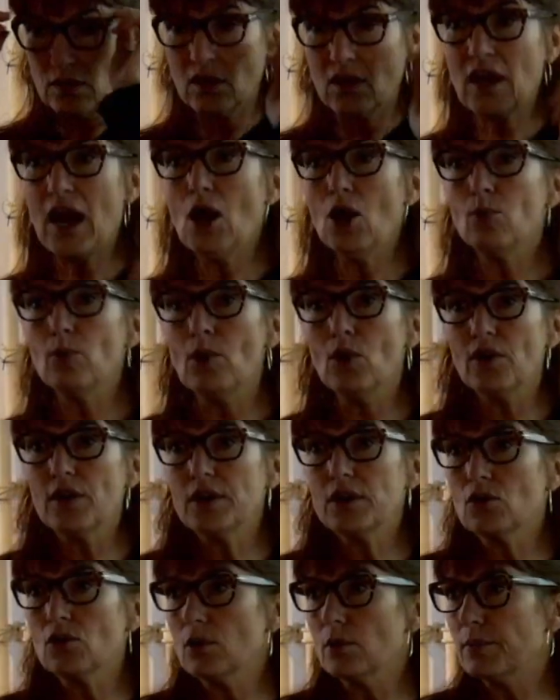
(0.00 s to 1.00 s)

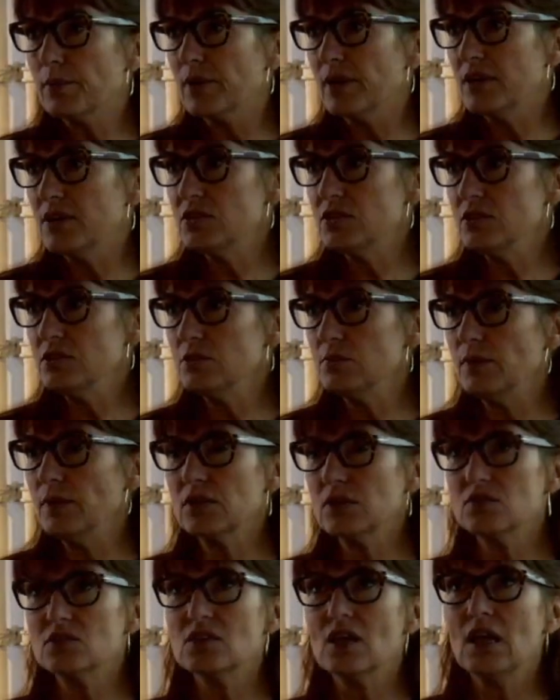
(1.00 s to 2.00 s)
cowboy corporations,
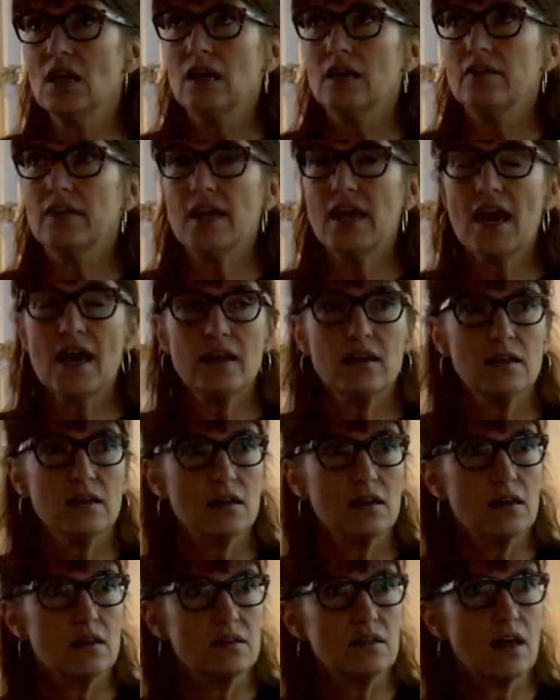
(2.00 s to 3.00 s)
because they had
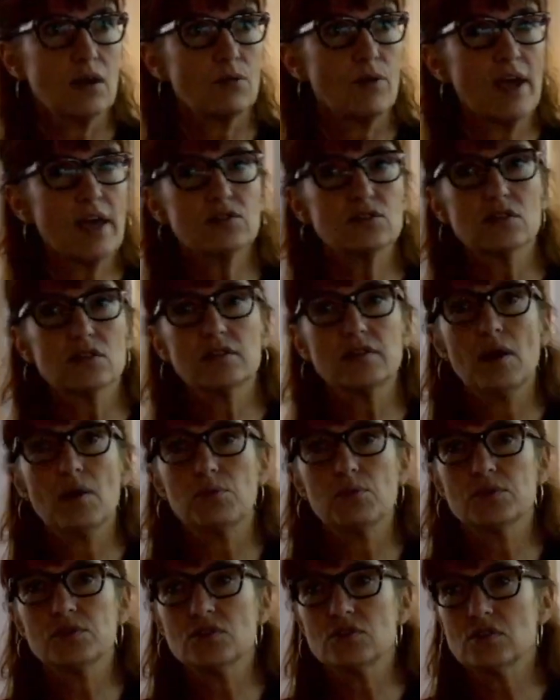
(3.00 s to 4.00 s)
a director
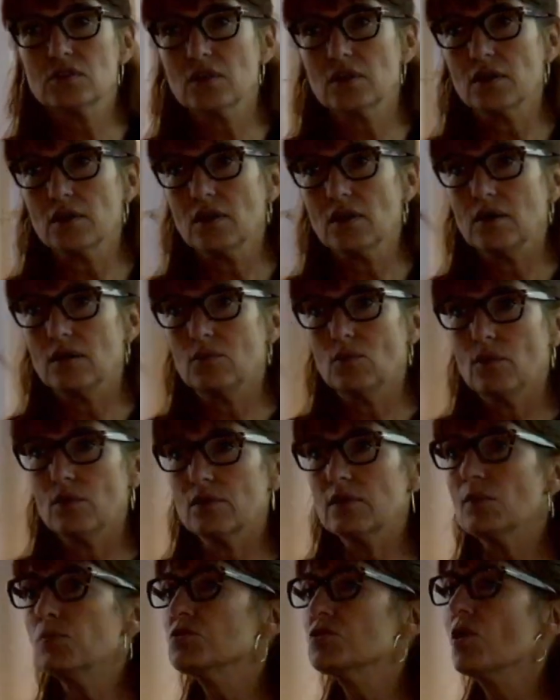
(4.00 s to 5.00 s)
that
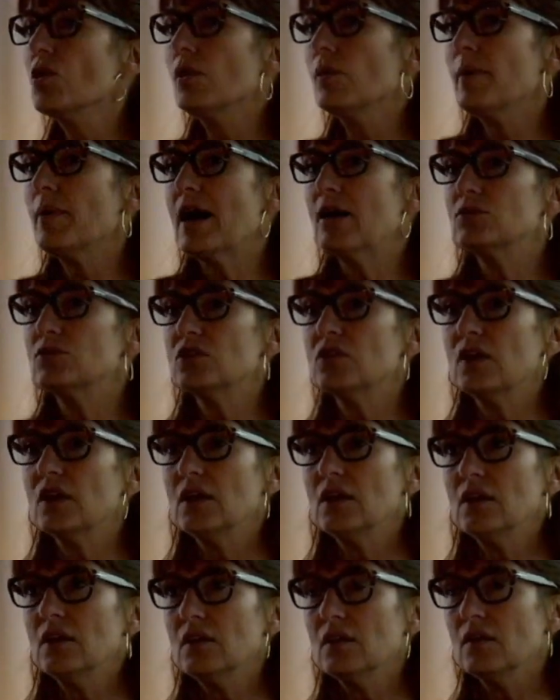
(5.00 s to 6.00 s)
was all about
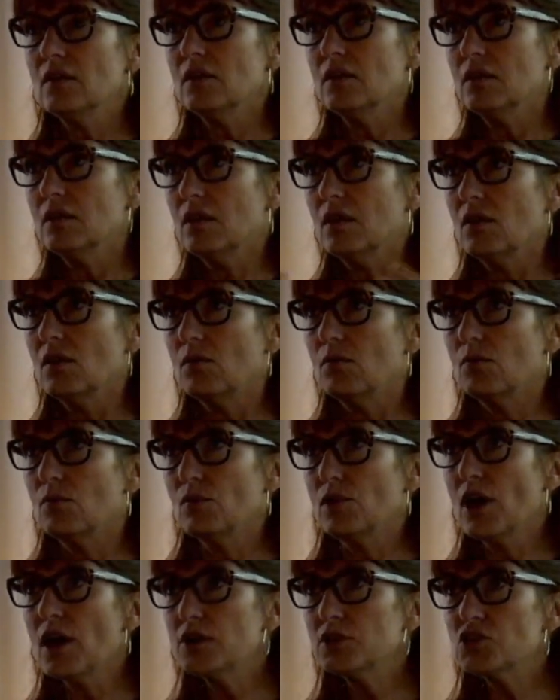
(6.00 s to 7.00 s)

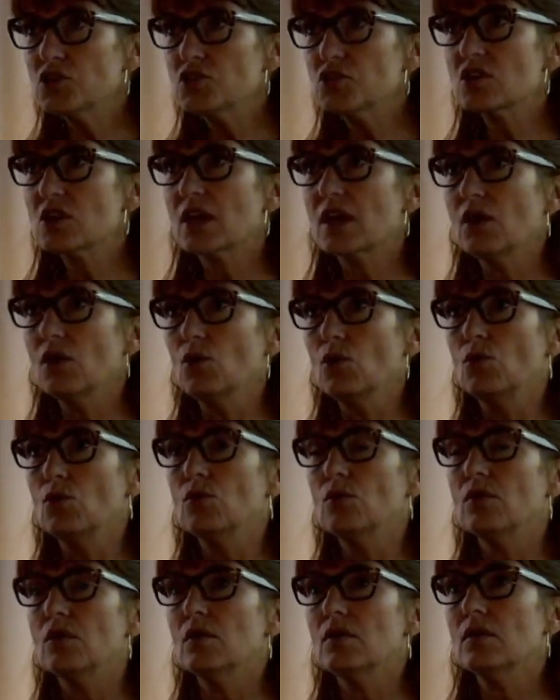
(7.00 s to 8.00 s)
larger
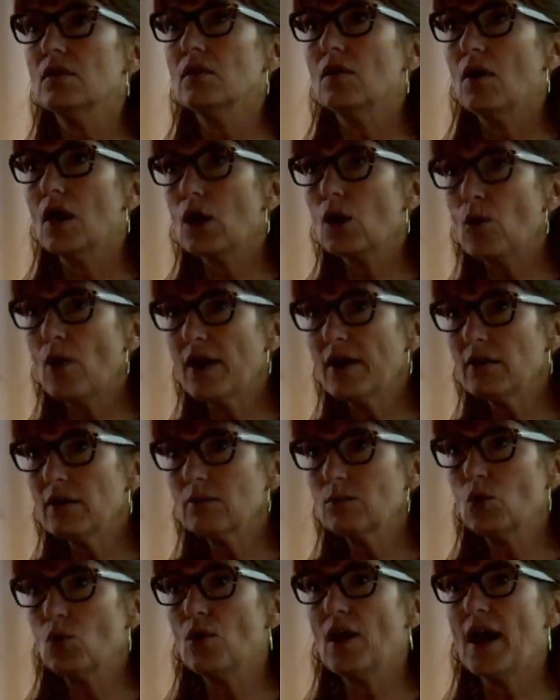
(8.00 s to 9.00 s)
scale,
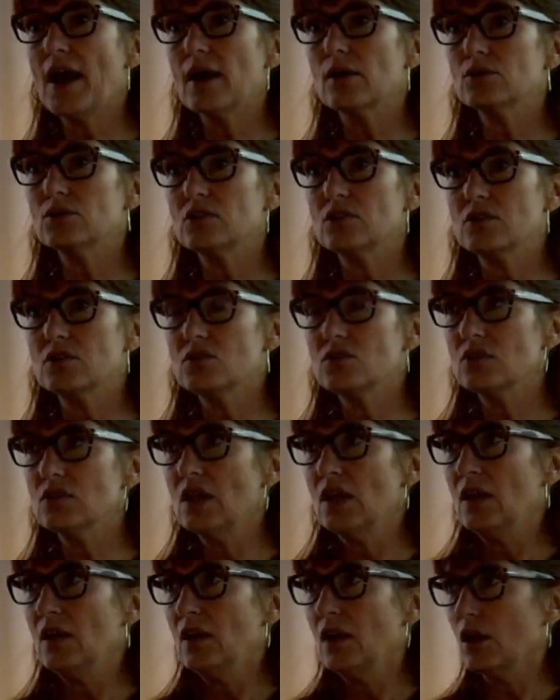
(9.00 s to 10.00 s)
acquiring more houses,
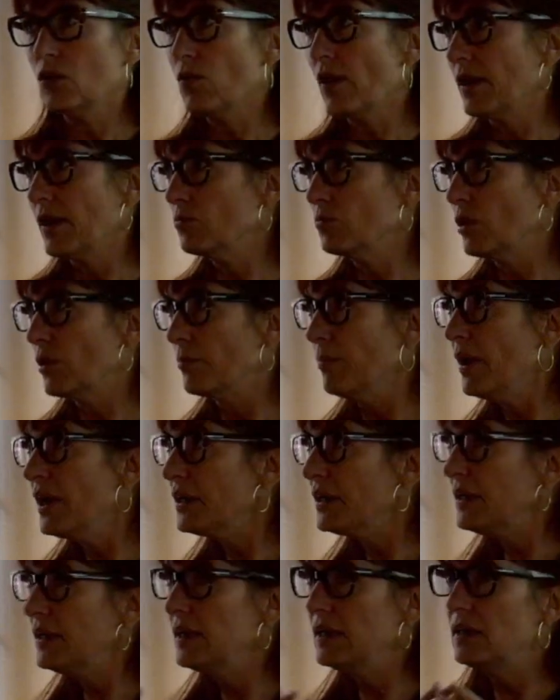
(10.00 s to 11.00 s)
acquiring more
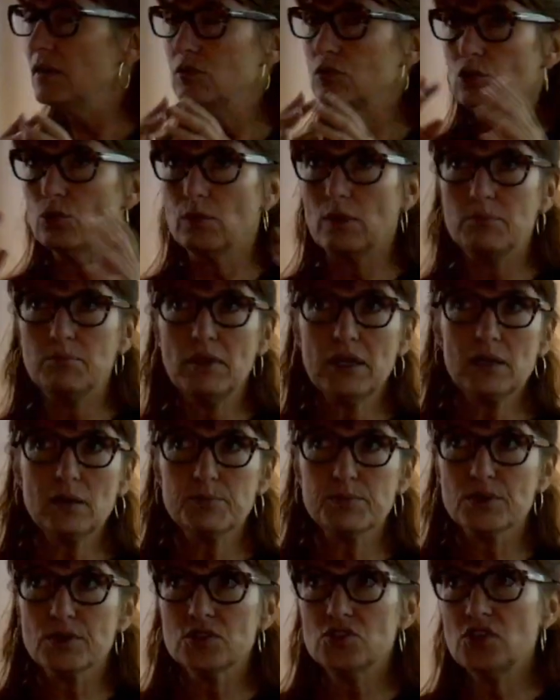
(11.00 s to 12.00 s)
money, doing bigger
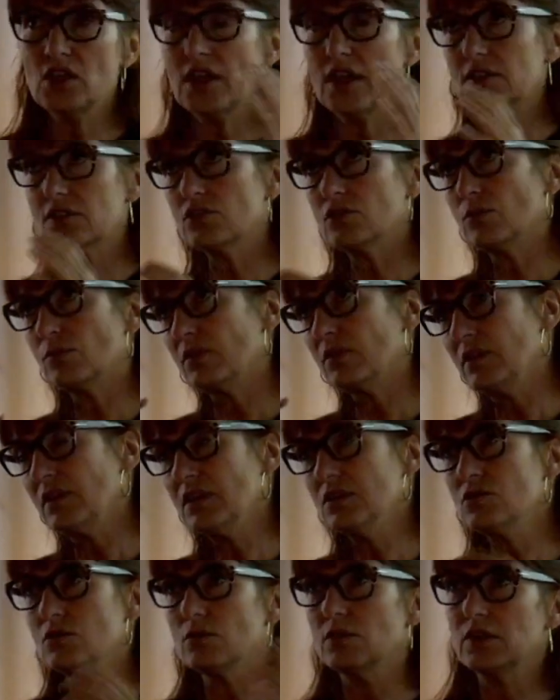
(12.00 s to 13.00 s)
projects, doing
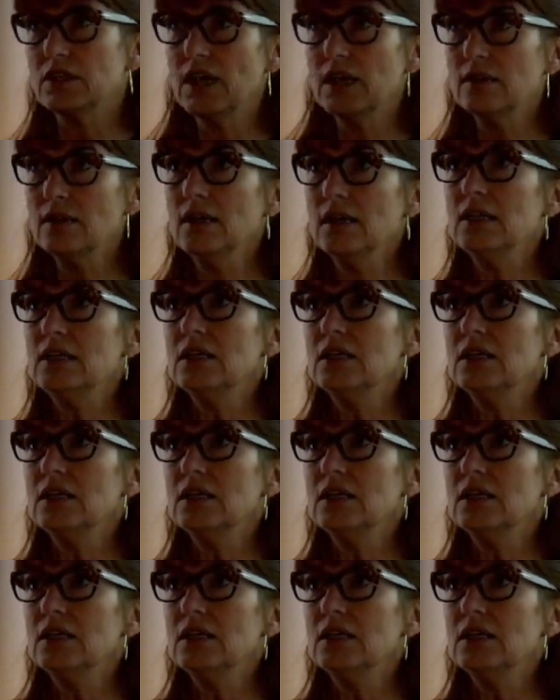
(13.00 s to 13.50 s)
this, doing that,